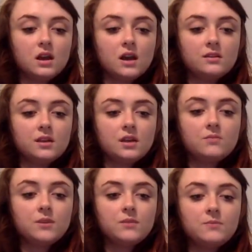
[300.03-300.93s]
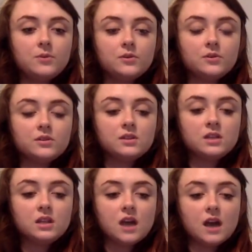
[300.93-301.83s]
I think people
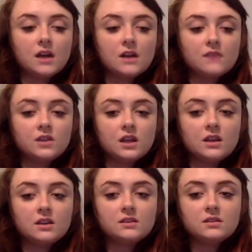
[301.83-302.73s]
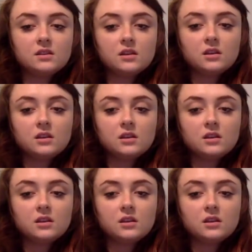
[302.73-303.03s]
see INFJs